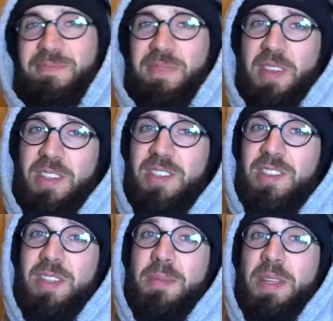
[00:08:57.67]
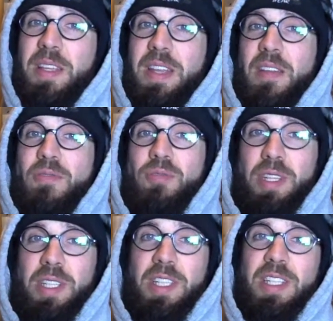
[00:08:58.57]
Now, this is something that I
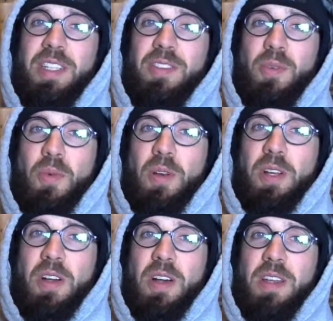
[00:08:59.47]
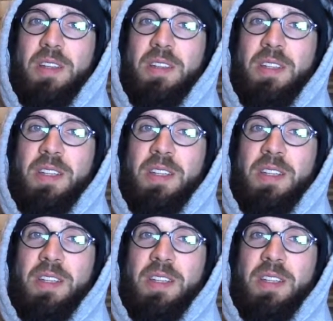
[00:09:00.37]
really need to work on.